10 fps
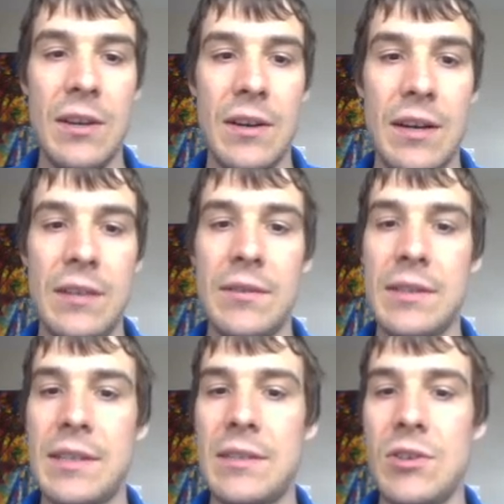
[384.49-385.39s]
Right?
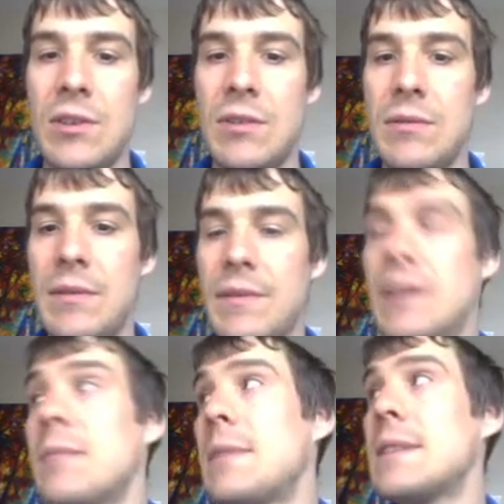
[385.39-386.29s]
Nucleus has turned into a different
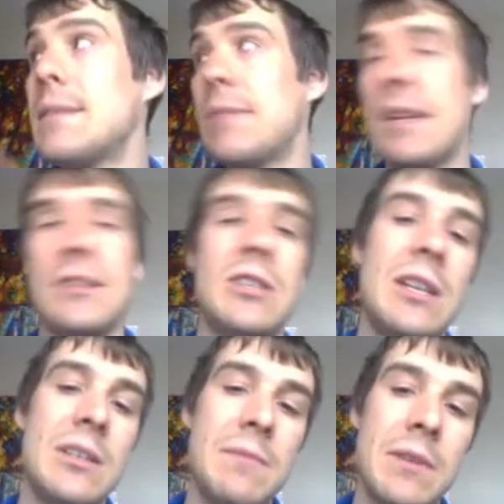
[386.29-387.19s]
element. Something has
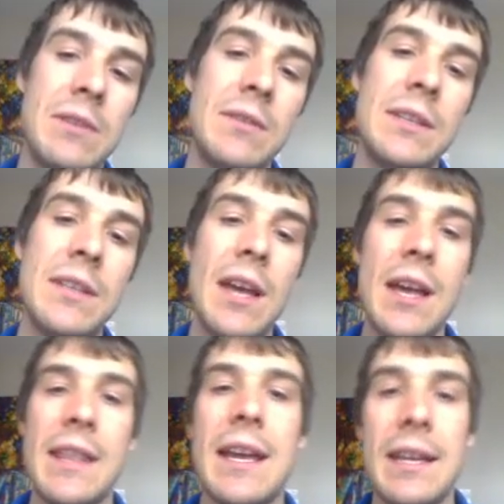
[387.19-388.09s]
changed about the nucleus.
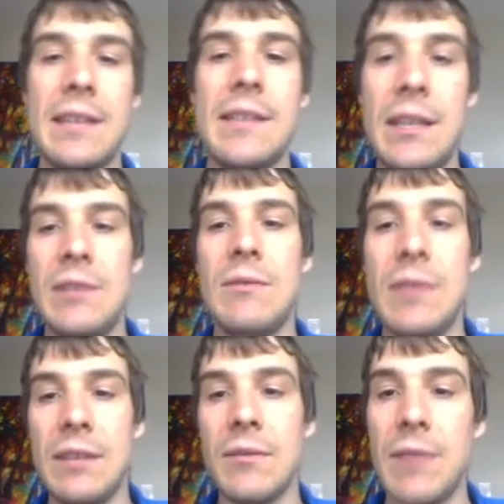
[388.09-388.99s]
That is a
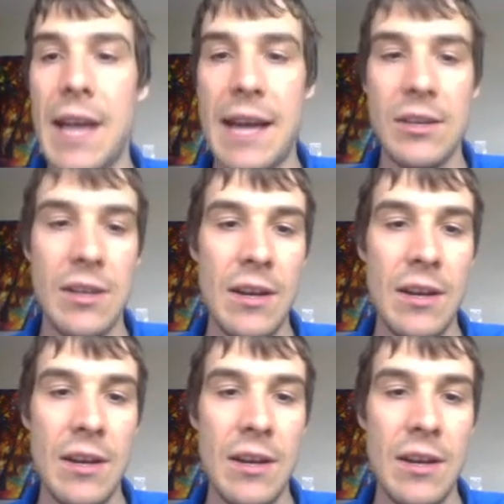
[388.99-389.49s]
nuclear reaction.